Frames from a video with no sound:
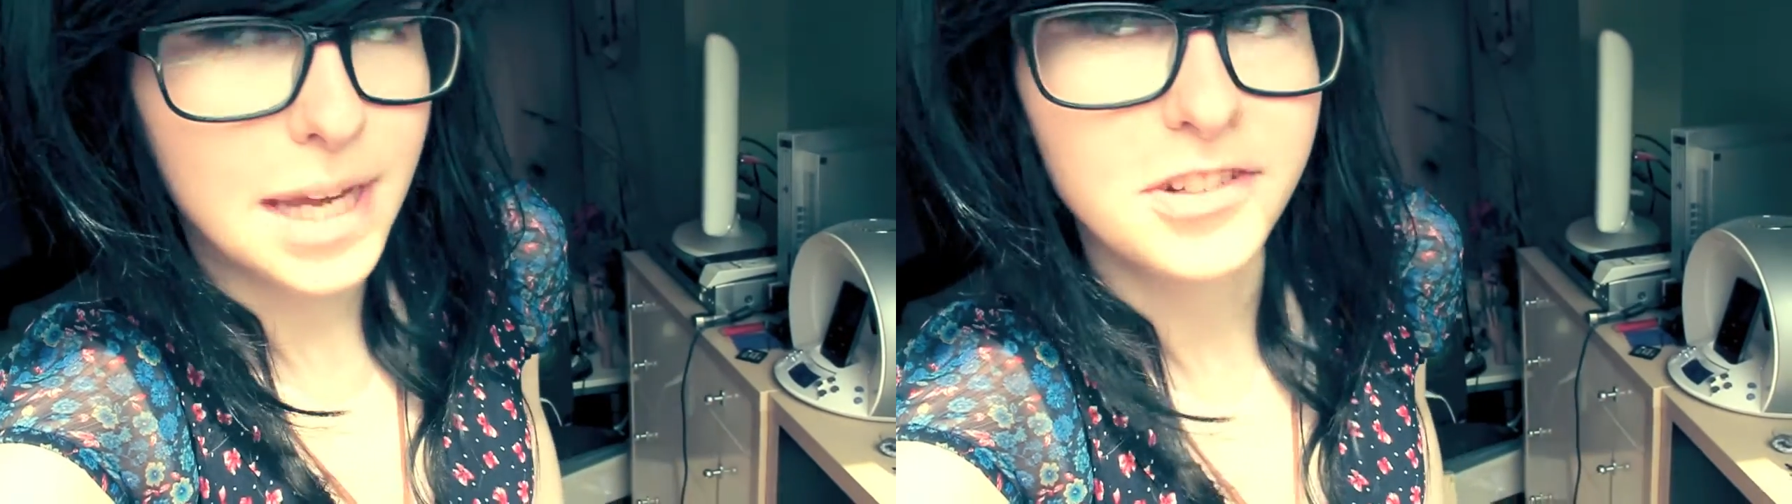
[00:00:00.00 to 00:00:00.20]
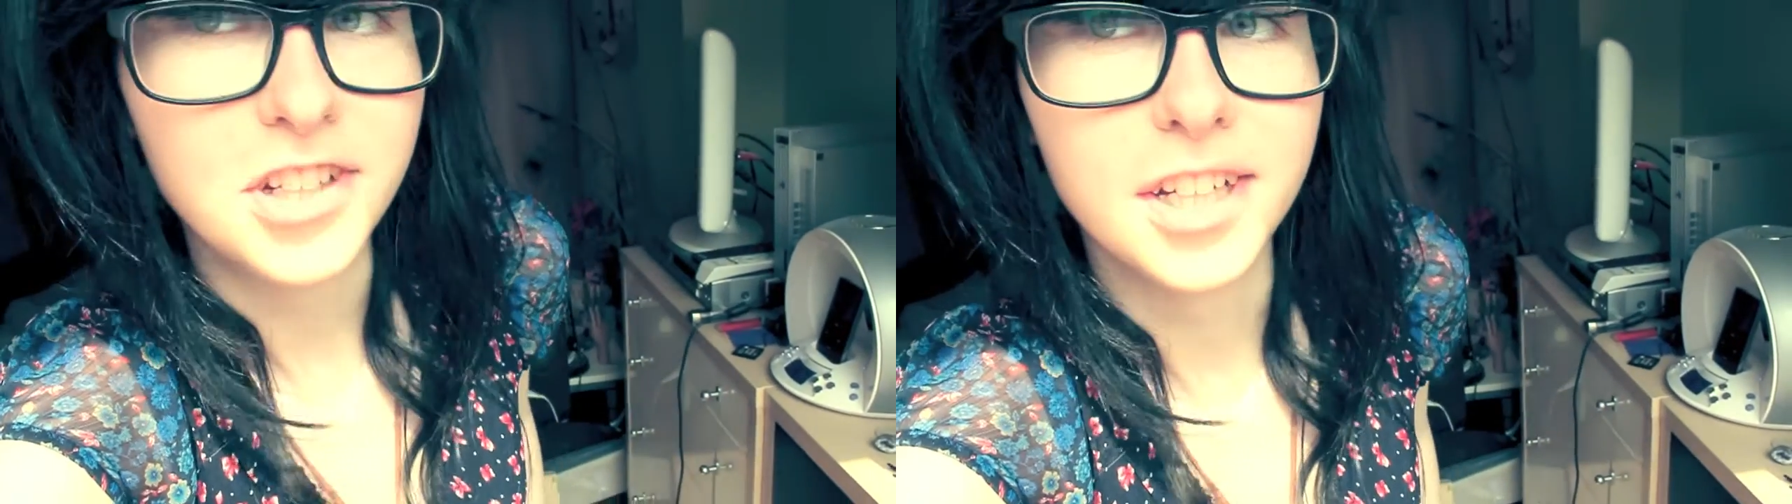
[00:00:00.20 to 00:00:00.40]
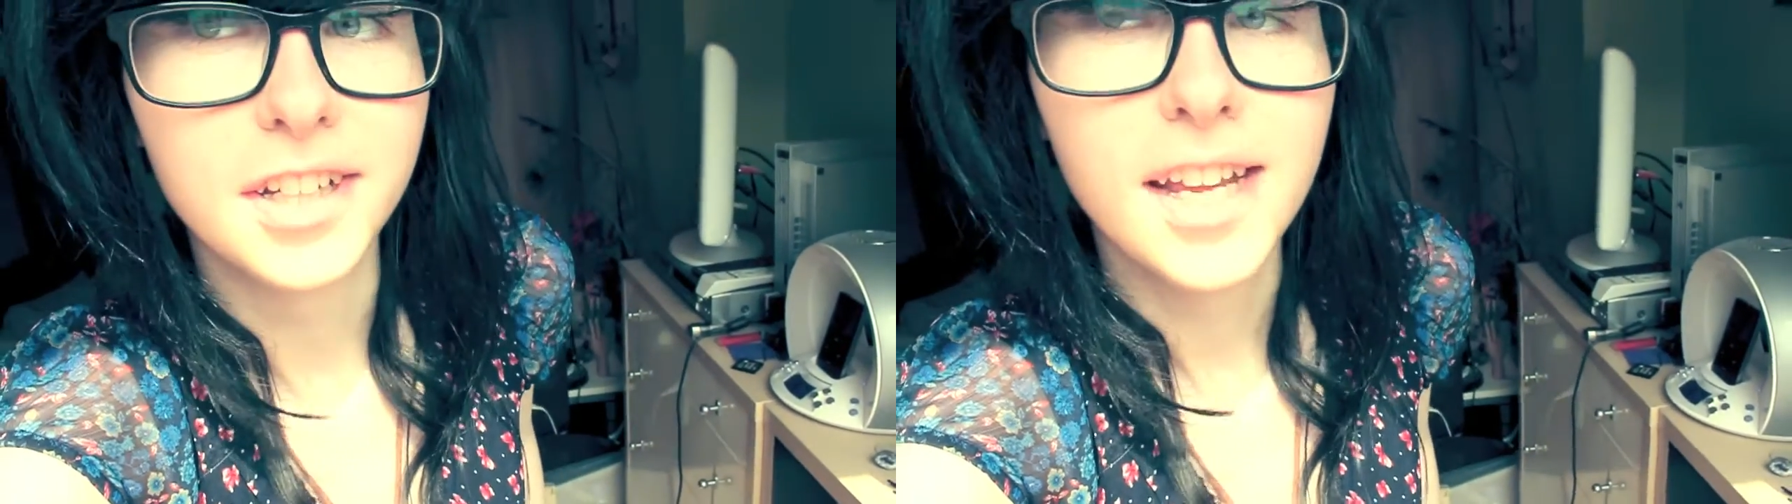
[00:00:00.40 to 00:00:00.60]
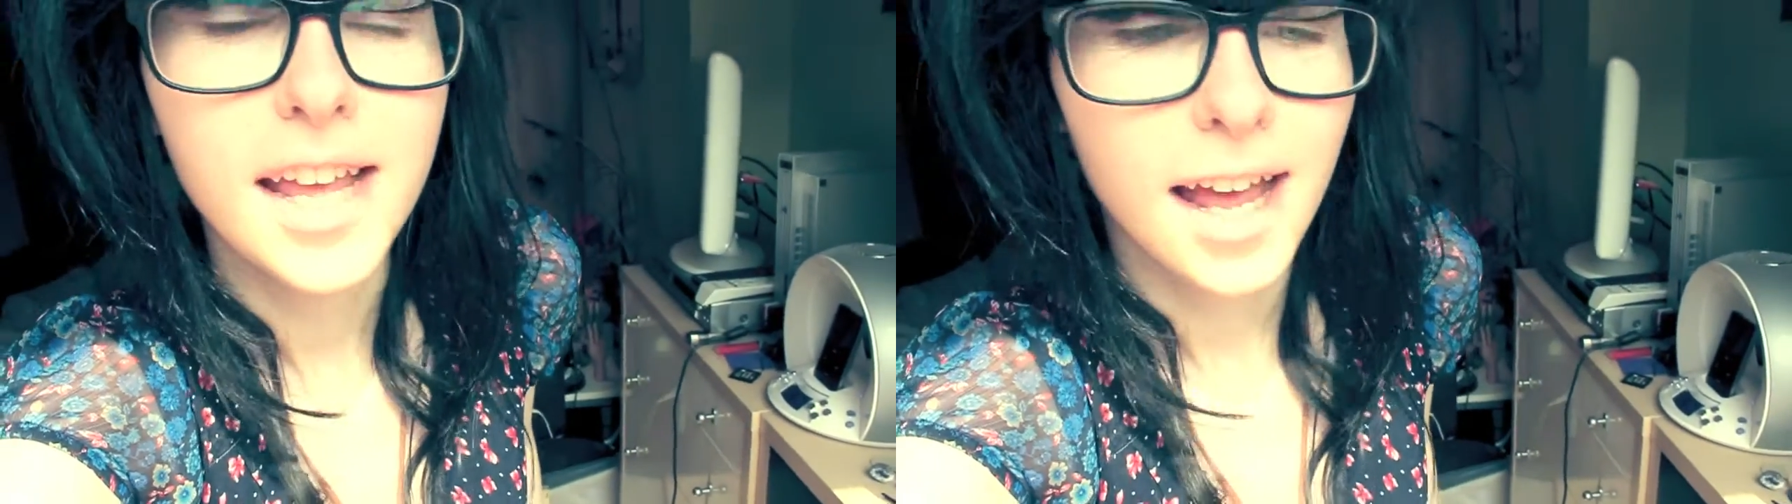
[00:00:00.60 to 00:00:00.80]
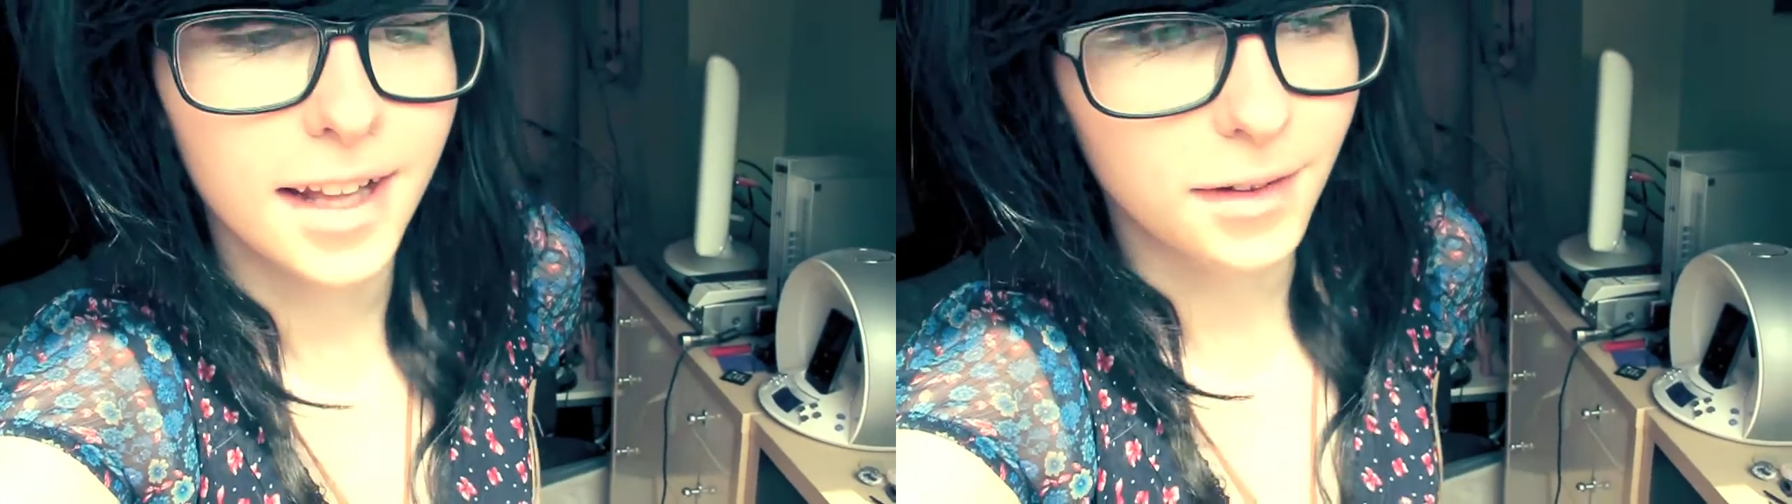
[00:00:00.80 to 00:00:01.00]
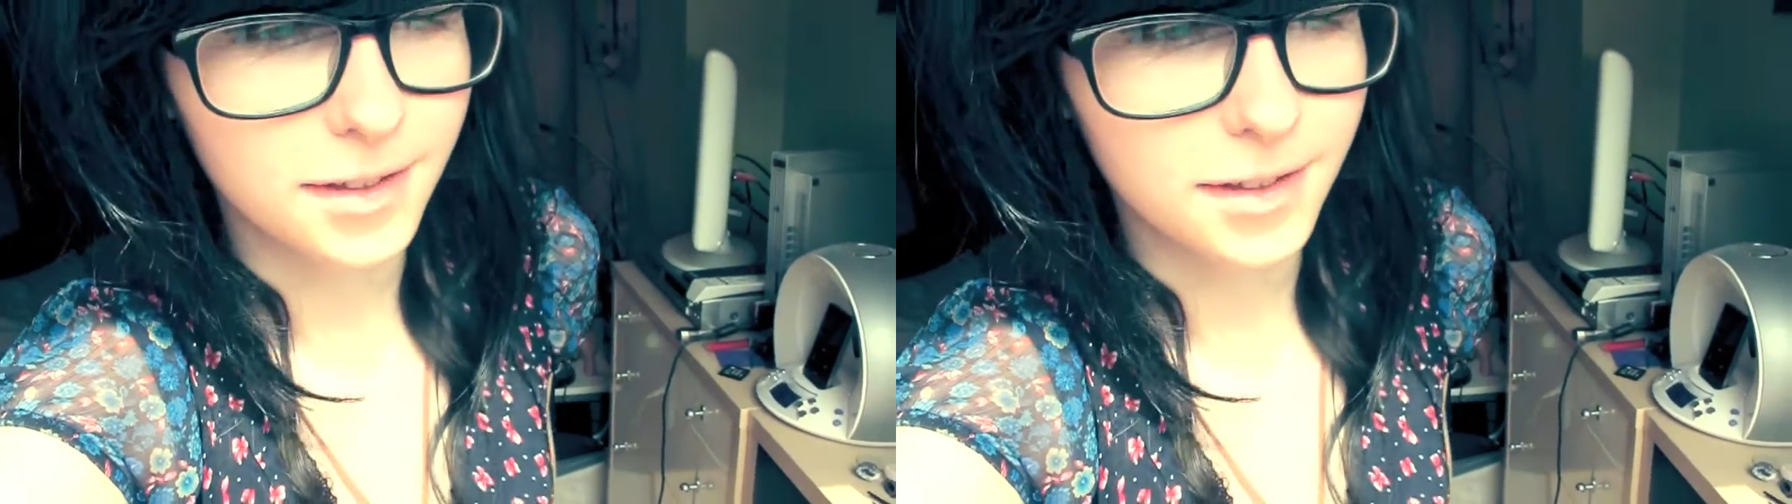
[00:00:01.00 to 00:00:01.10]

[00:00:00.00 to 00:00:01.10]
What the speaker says: Pigeon, and that